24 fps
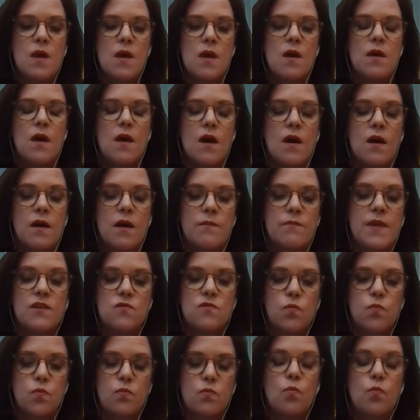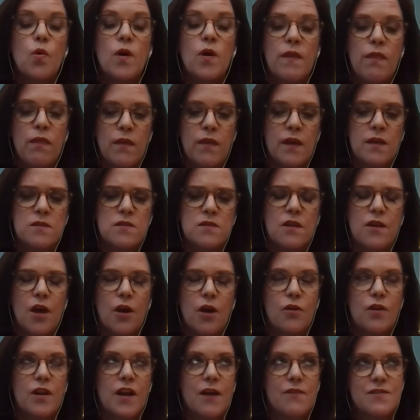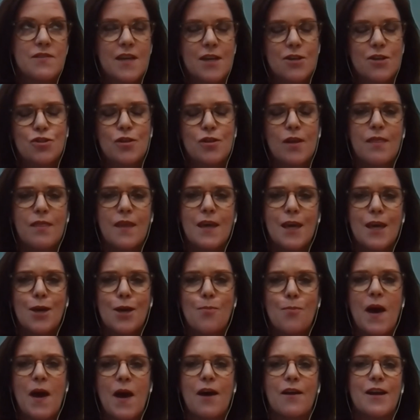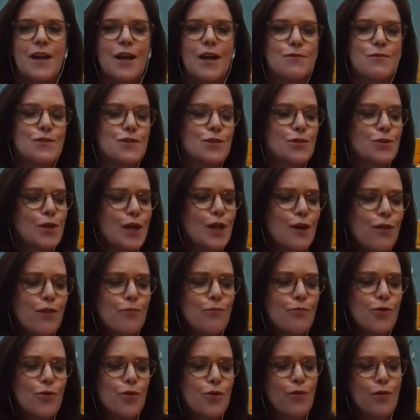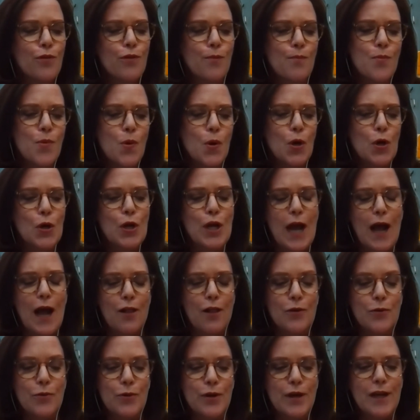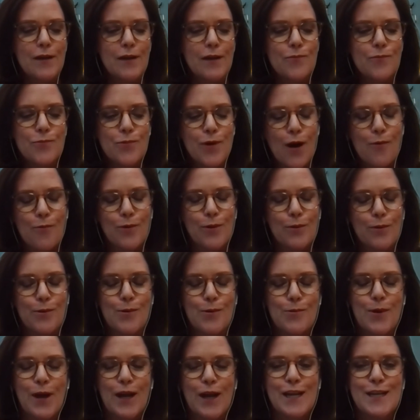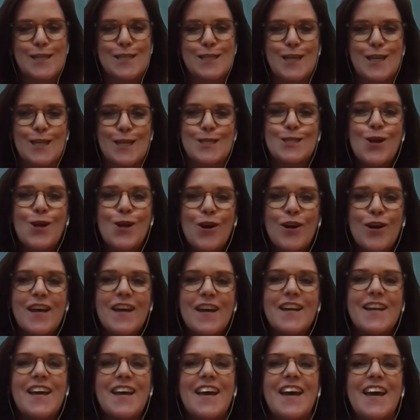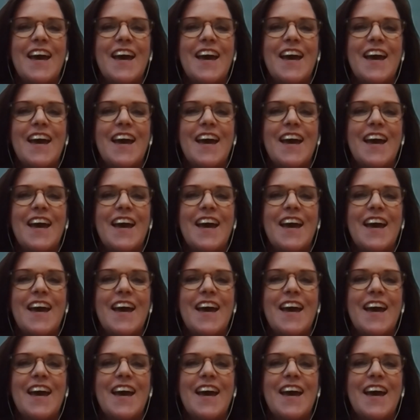that's one thing to note. And I was actually thinking about it. I was looking through the Mortar gallery while we were waiting to get started.